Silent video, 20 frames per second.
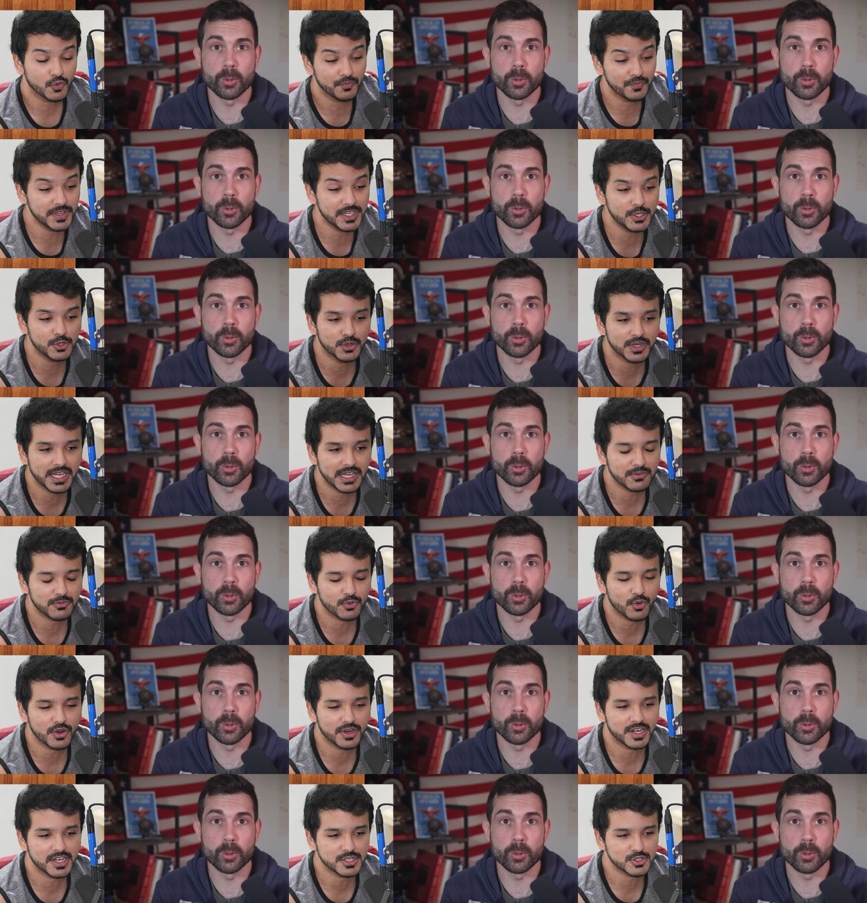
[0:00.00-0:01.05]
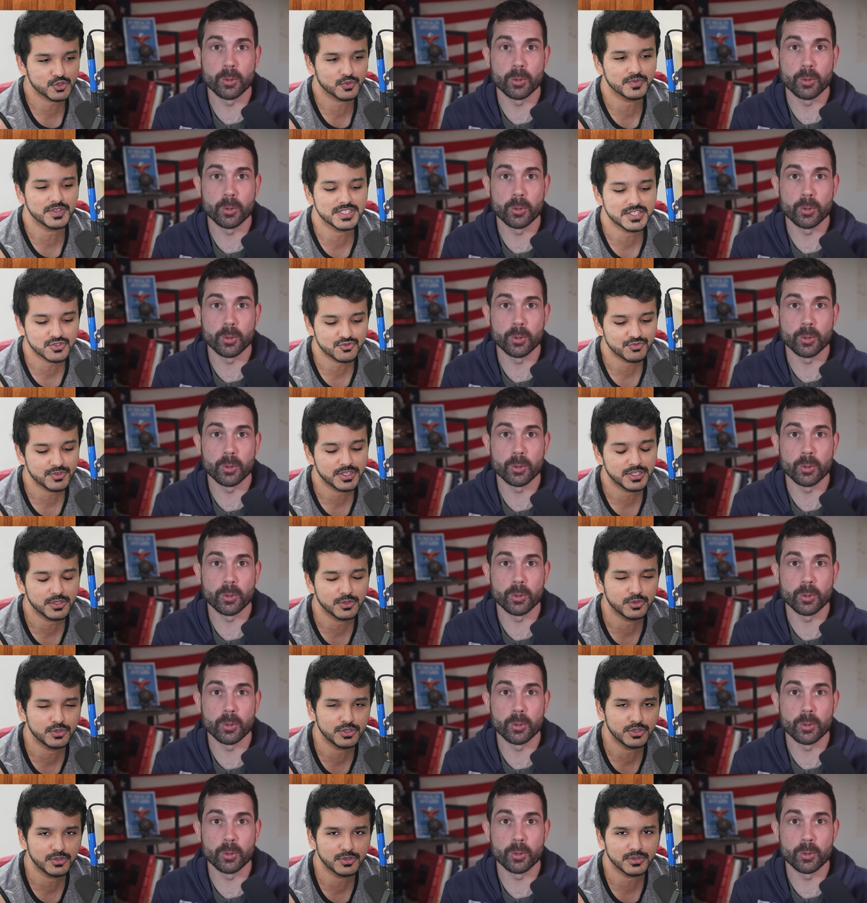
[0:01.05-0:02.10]
Speaker 1: so we don't have rockets, so we just
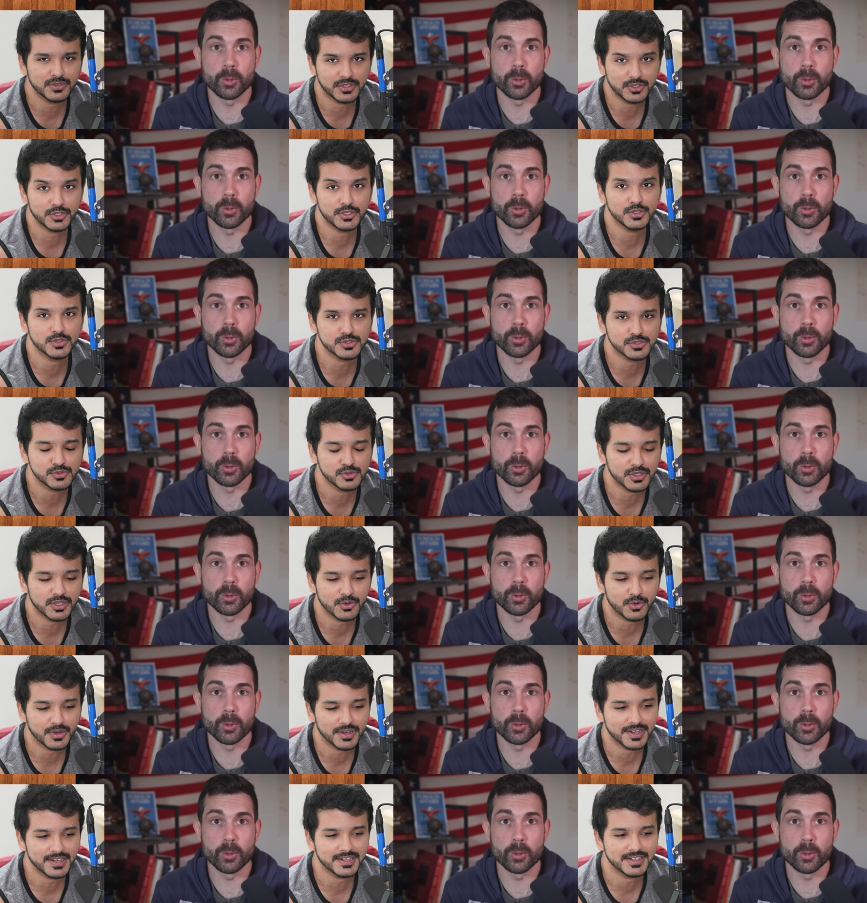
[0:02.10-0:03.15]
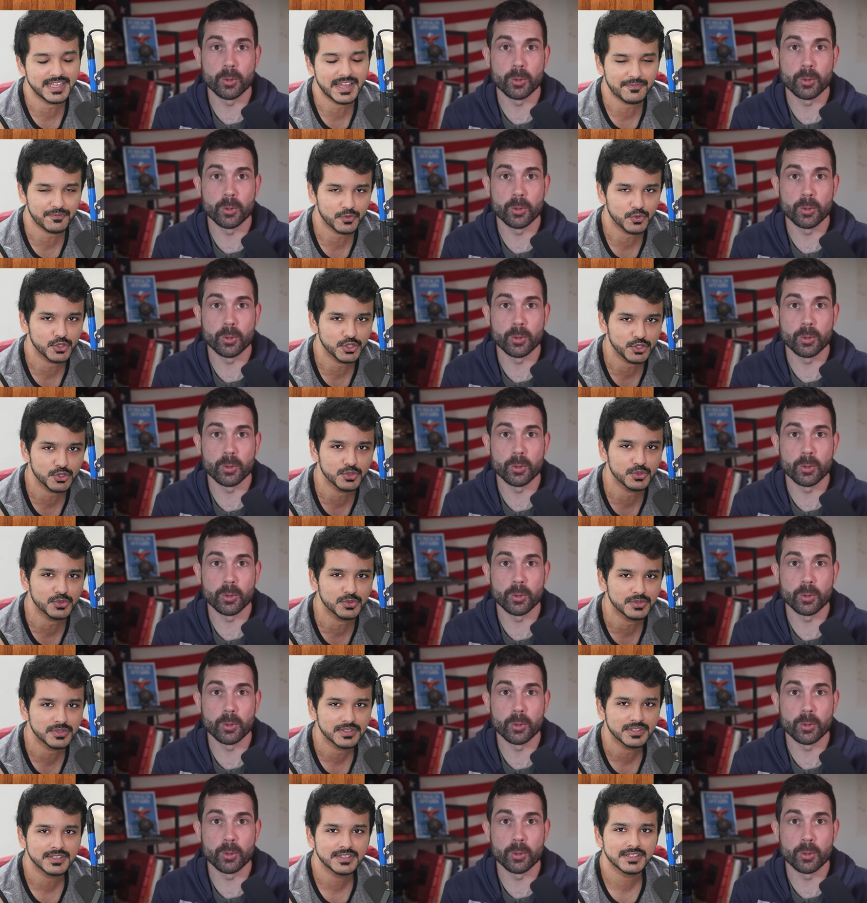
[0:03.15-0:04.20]
reduce, nu reduce nuclear rocket. Yeah, for
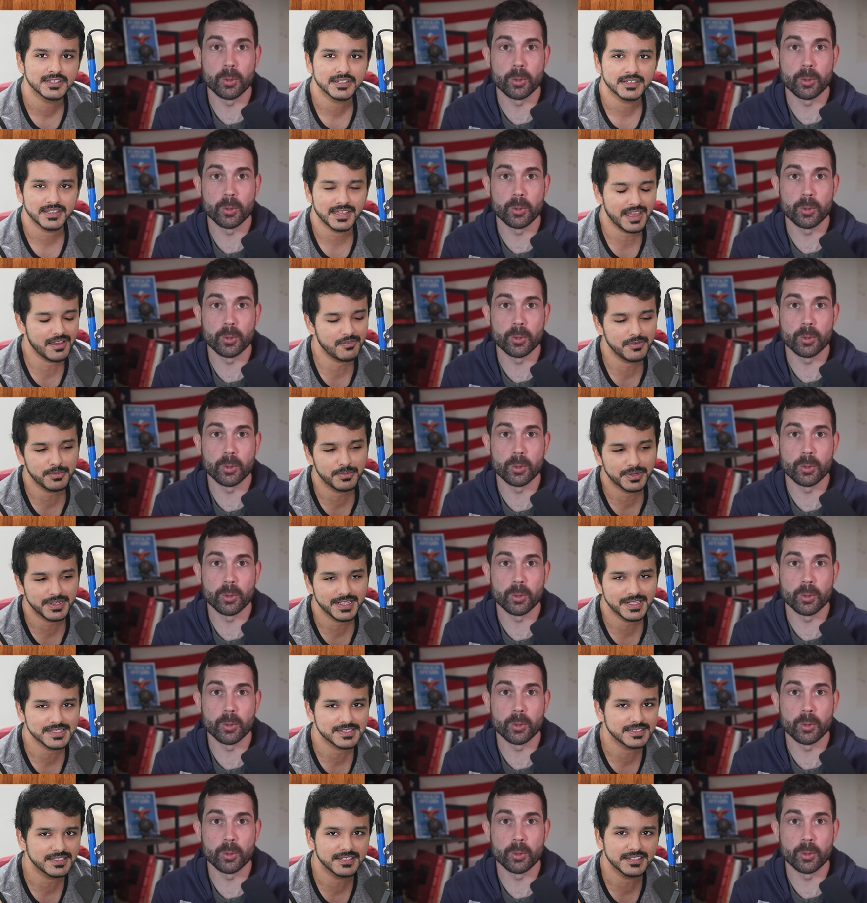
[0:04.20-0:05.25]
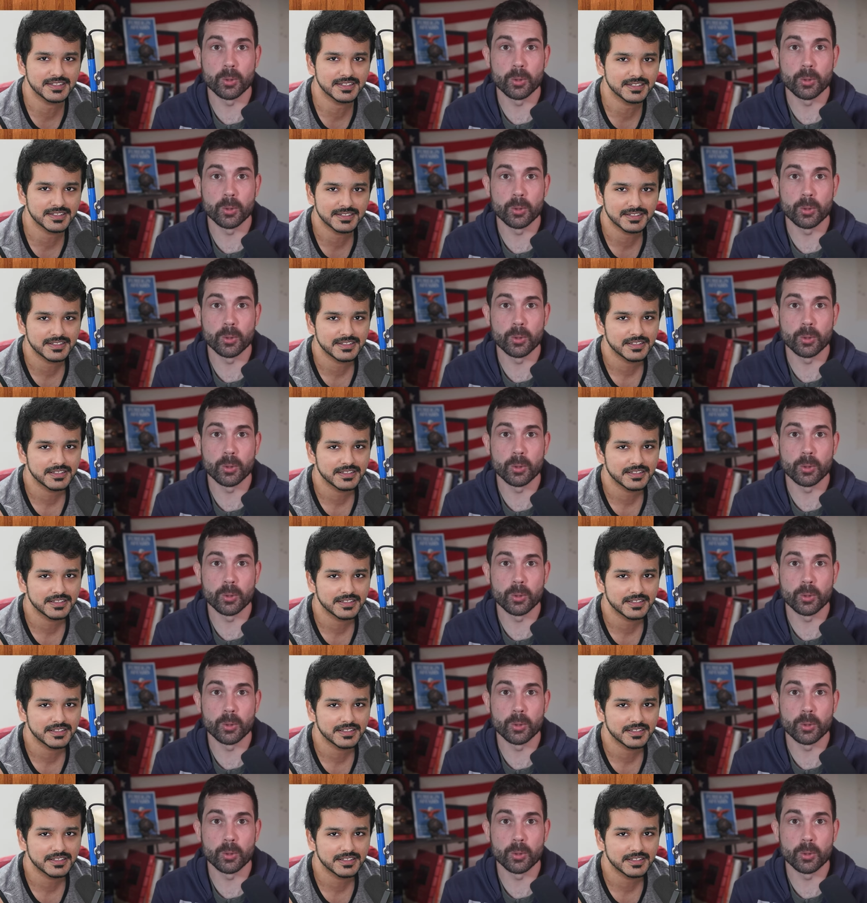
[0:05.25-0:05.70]
you, everybody else didn't.